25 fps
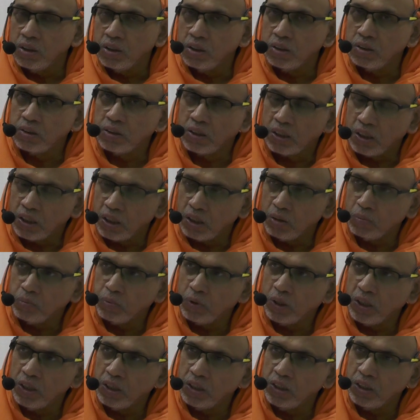
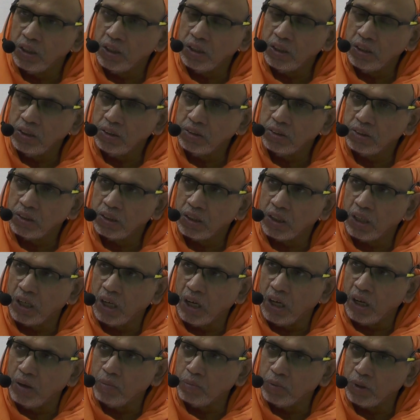Sankalpa here is
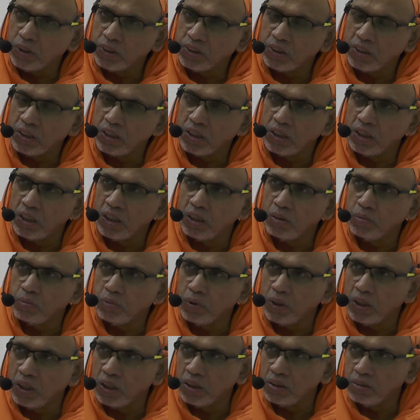kama
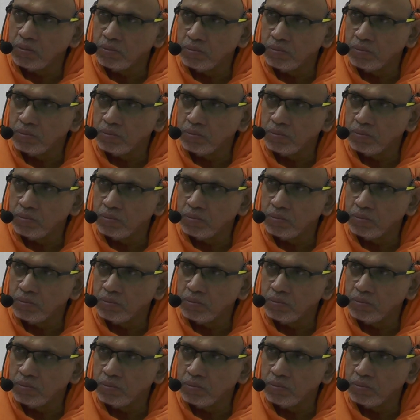sankalpa.